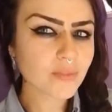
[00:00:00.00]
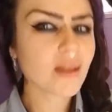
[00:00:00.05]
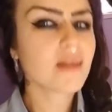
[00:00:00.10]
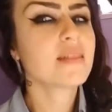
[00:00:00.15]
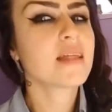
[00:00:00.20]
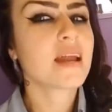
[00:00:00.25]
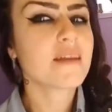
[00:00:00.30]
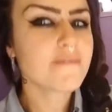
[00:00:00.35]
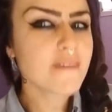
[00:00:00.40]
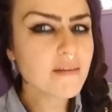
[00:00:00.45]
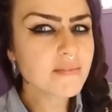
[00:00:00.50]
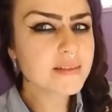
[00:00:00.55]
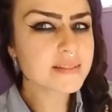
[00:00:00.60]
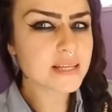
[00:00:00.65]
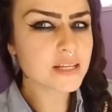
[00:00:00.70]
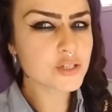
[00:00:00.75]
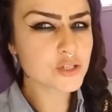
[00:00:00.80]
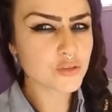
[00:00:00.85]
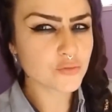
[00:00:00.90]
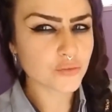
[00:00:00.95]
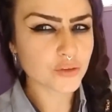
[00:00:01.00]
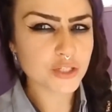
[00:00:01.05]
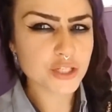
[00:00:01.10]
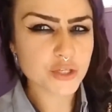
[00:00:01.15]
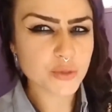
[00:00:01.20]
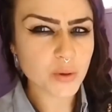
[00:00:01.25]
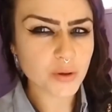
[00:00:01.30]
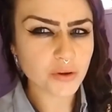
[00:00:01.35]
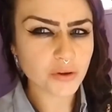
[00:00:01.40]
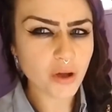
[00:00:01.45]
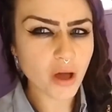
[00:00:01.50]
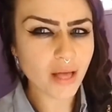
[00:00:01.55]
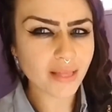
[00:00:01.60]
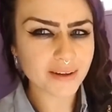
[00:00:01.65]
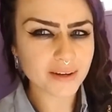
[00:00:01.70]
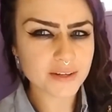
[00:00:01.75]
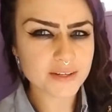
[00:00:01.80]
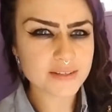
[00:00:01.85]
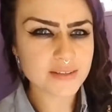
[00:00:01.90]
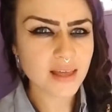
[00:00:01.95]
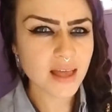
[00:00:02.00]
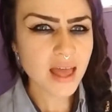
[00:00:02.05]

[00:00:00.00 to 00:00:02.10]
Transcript: And I found this engine for $200.